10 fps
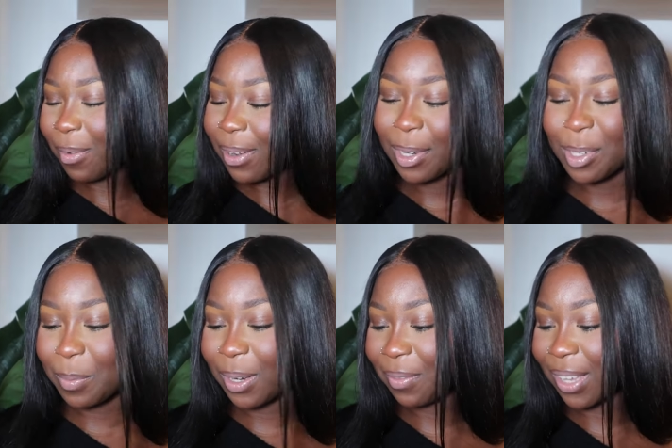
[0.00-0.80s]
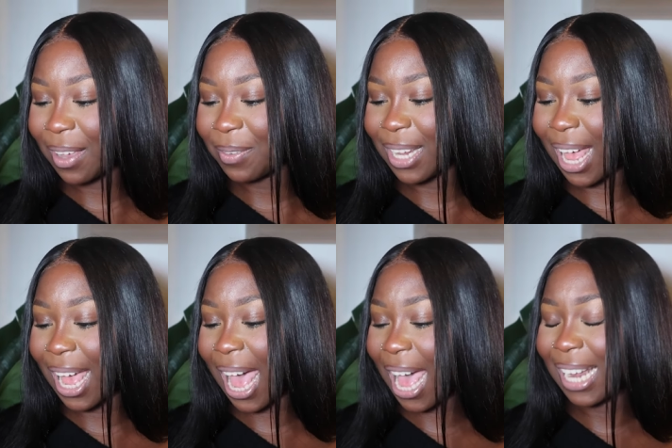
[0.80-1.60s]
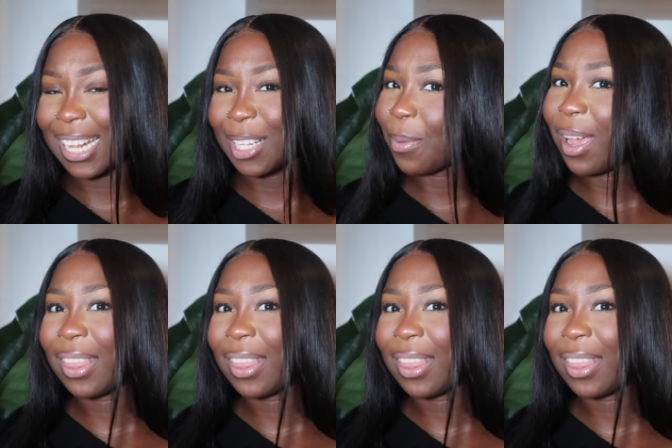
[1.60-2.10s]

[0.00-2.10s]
I really do believe it gives that, and that's why